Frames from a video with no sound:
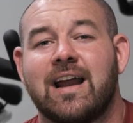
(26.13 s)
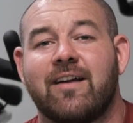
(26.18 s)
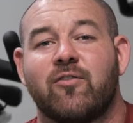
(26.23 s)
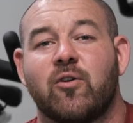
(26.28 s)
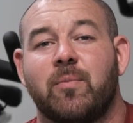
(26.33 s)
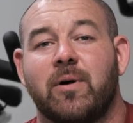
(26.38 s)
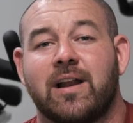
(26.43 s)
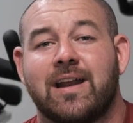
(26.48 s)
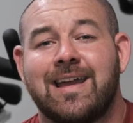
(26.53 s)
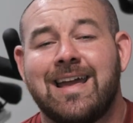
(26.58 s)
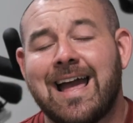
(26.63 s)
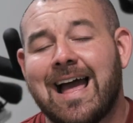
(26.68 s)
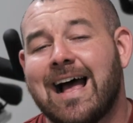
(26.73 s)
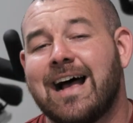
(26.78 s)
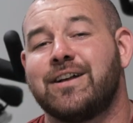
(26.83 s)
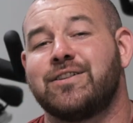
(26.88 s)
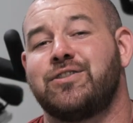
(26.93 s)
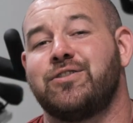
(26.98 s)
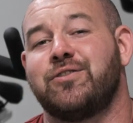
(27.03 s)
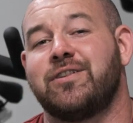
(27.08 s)
everybody.
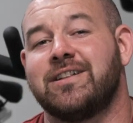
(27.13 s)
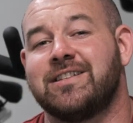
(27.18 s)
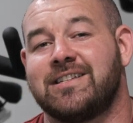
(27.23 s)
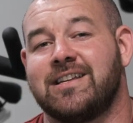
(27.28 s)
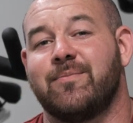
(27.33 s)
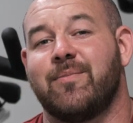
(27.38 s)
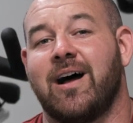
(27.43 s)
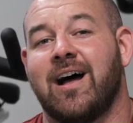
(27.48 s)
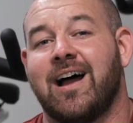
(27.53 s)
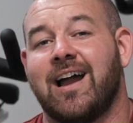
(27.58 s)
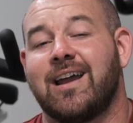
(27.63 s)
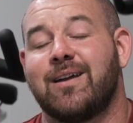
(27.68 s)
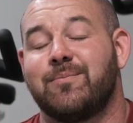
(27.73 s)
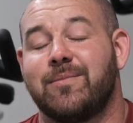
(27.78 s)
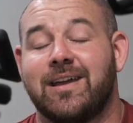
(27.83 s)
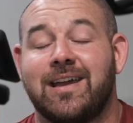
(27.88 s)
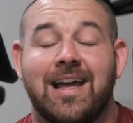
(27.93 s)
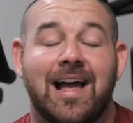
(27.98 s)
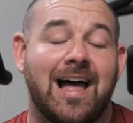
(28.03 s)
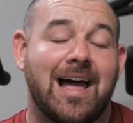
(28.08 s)
As you can see behind
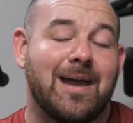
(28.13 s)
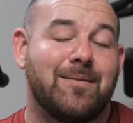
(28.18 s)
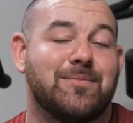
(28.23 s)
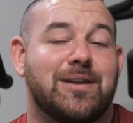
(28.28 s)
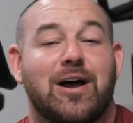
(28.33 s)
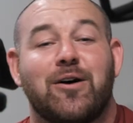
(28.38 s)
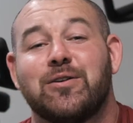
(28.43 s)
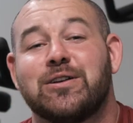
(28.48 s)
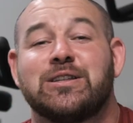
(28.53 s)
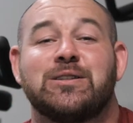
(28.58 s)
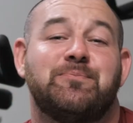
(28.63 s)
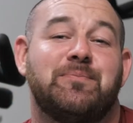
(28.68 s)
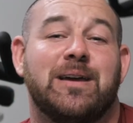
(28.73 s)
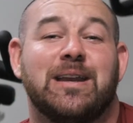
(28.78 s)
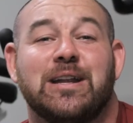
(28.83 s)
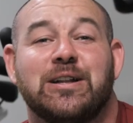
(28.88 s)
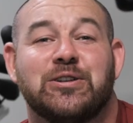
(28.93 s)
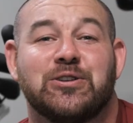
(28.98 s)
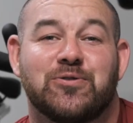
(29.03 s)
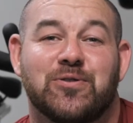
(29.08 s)
me, I'm now a
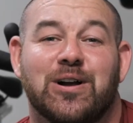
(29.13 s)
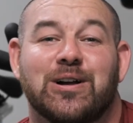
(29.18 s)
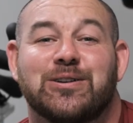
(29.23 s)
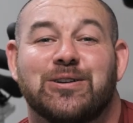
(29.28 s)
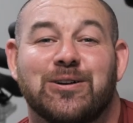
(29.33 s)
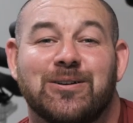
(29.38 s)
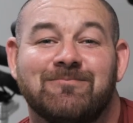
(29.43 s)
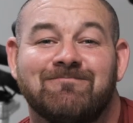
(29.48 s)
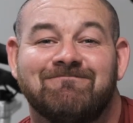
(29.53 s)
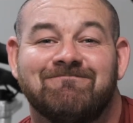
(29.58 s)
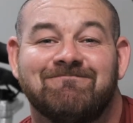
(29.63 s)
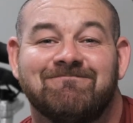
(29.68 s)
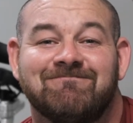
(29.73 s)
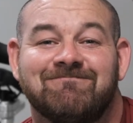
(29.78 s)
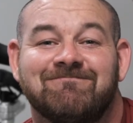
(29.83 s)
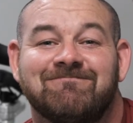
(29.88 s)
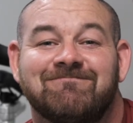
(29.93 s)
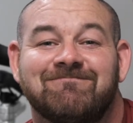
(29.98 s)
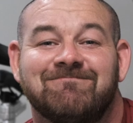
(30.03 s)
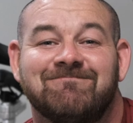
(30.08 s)
spin instructor.
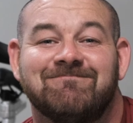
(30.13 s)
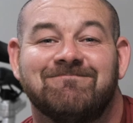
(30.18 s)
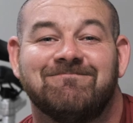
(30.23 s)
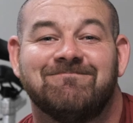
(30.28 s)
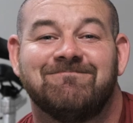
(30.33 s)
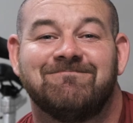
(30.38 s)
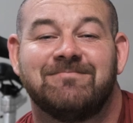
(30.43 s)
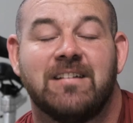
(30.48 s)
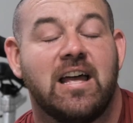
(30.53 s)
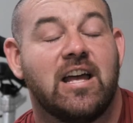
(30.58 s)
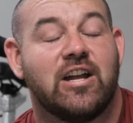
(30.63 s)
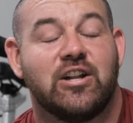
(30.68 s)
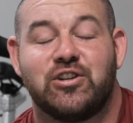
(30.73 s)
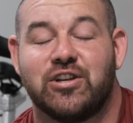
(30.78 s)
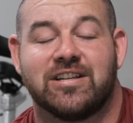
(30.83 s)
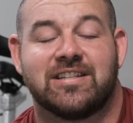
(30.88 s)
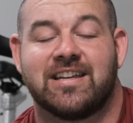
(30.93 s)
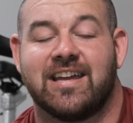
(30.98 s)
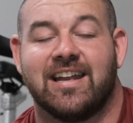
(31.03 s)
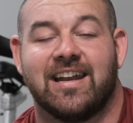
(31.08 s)

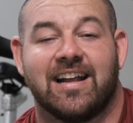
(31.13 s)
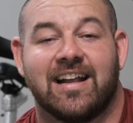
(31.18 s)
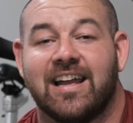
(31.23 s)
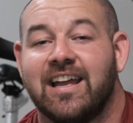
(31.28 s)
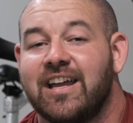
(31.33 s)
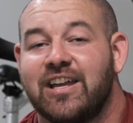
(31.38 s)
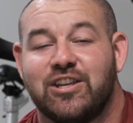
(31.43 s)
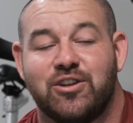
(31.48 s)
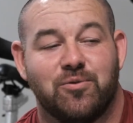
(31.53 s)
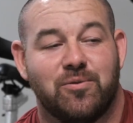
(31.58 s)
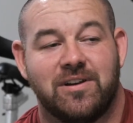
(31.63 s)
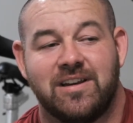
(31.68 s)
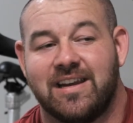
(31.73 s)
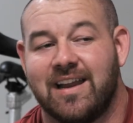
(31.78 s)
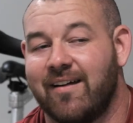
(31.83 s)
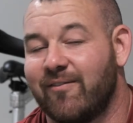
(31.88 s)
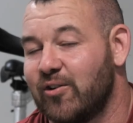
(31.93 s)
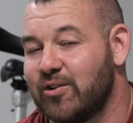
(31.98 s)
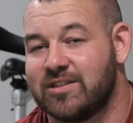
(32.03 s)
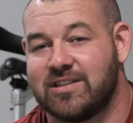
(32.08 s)
Just kidding. You would
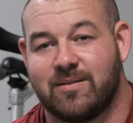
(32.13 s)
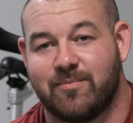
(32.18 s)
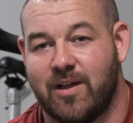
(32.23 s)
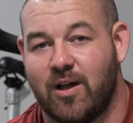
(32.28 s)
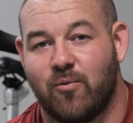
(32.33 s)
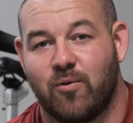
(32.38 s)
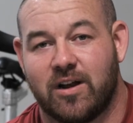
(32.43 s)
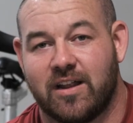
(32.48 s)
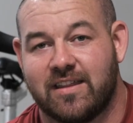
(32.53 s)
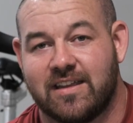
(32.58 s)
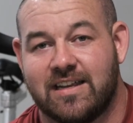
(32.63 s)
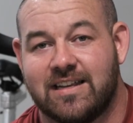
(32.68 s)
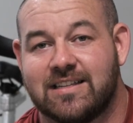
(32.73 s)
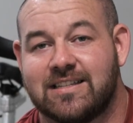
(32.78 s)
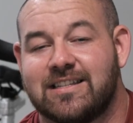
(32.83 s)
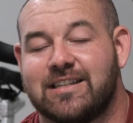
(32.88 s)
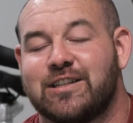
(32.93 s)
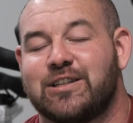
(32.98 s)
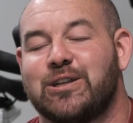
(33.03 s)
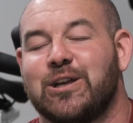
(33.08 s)
never see me on one of
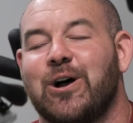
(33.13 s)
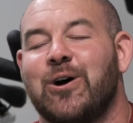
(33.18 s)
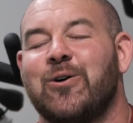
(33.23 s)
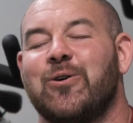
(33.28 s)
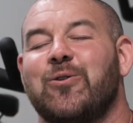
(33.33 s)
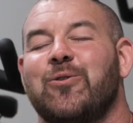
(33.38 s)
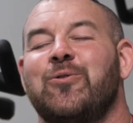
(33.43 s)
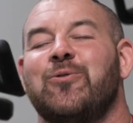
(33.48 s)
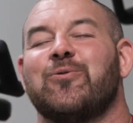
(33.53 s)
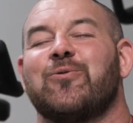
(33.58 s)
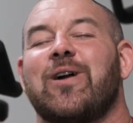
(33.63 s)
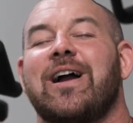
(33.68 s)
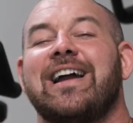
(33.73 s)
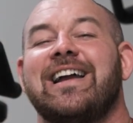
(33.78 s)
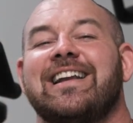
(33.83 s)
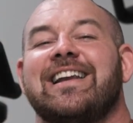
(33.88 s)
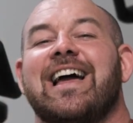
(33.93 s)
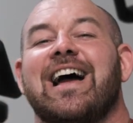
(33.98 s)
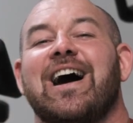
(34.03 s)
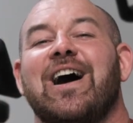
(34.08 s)
these. So
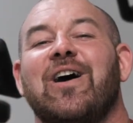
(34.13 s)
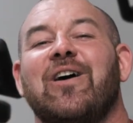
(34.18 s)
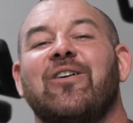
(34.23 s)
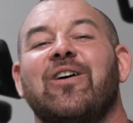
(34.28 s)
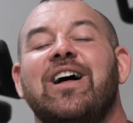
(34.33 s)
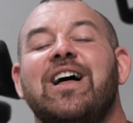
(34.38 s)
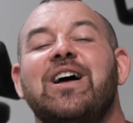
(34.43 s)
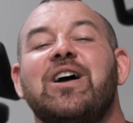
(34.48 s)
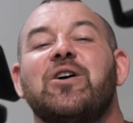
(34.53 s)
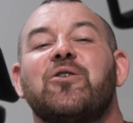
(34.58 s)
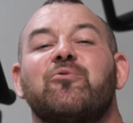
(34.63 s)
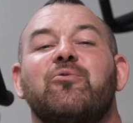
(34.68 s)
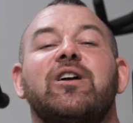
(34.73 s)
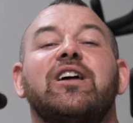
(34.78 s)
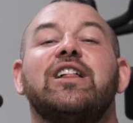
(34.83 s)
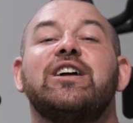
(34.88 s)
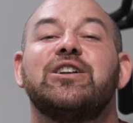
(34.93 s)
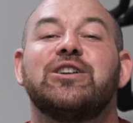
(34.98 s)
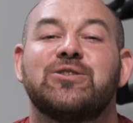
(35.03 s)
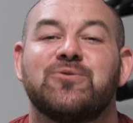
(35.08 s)
right now,
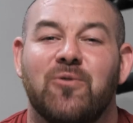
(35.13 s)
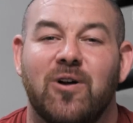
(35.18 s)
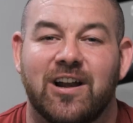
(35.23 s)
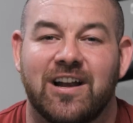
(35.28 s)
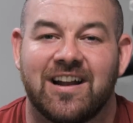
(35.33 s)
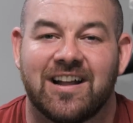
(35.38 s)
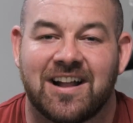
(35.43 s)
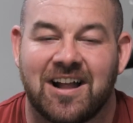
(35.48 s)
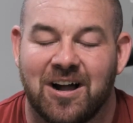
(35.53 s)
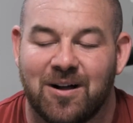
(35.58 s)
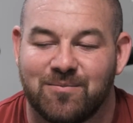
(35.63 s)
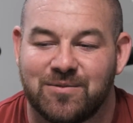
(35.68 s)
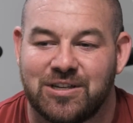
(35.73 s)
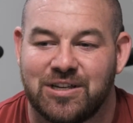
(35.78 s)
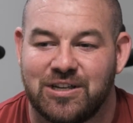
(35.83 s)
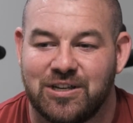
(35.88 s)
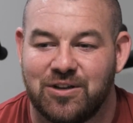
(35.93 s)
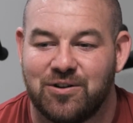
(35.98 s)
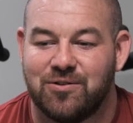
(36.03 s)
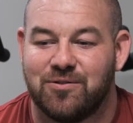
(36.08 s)
really just wanted to come
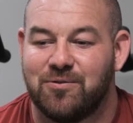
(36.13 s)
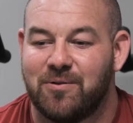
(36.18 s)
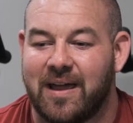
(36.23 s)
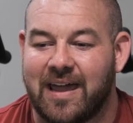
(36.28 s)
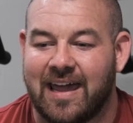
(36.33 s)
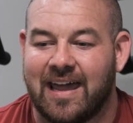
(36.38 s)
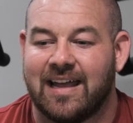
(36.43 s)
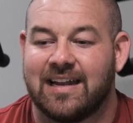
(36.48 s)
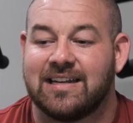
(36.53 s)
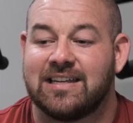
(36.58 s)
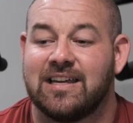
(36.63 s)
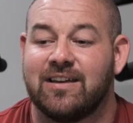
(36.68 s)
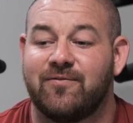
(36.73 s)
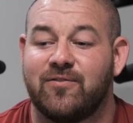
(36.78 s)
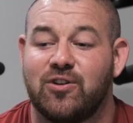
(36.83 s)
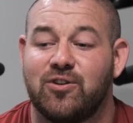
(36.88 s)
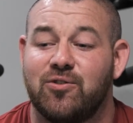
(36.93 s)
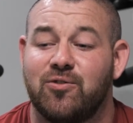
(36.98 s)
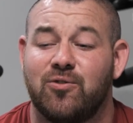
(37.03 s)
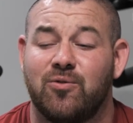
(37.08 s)
to you and give
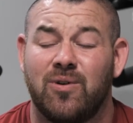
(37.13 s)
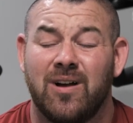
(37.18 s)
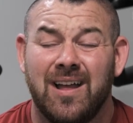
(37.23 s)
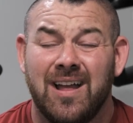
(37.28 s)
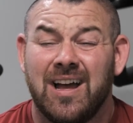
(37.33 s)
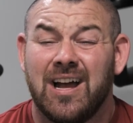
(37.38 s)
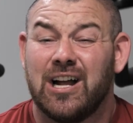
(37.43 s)
you